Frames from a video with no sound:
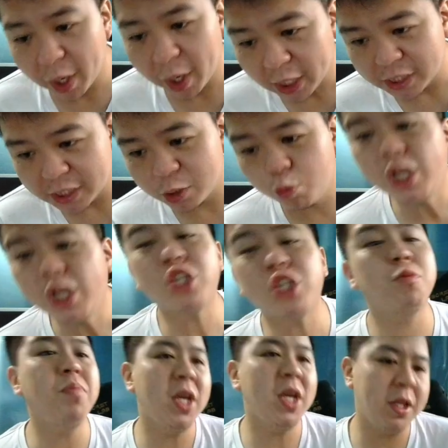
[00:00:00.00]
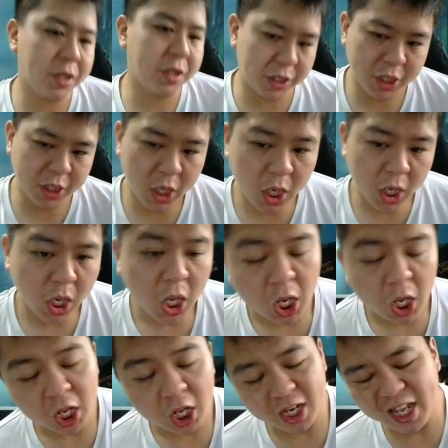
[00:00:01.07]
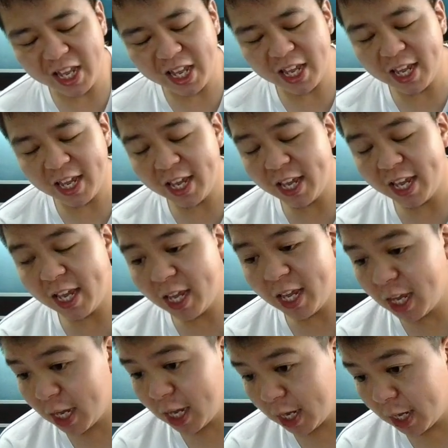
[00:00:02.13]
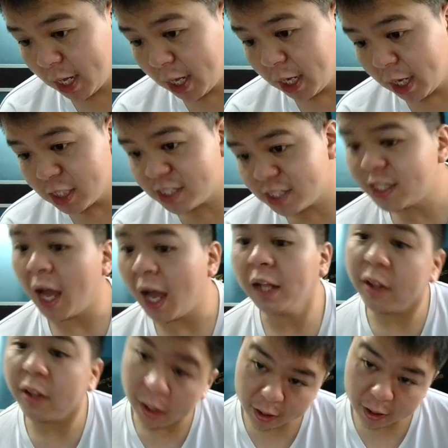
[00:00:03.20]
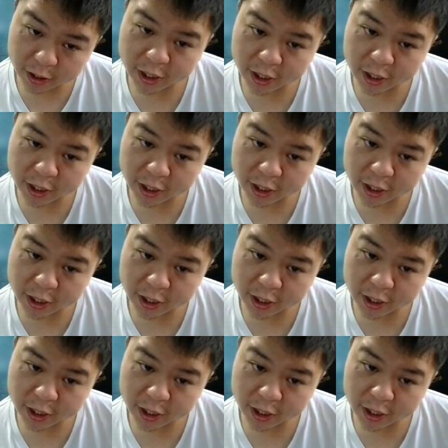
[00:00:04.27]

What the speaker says: markers, which means the starter,